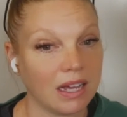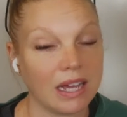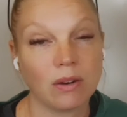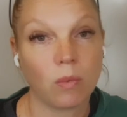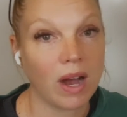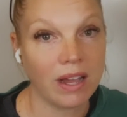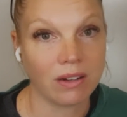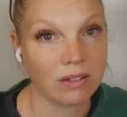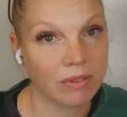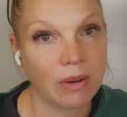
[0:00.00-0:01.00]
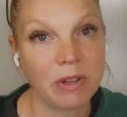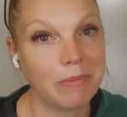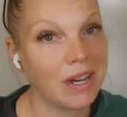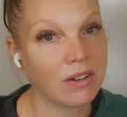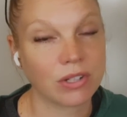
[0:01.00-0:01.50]
in a while, right? We've
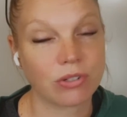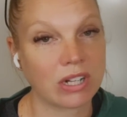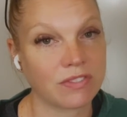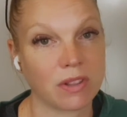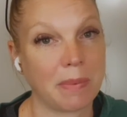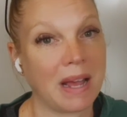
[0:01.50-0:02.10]
been under stress for the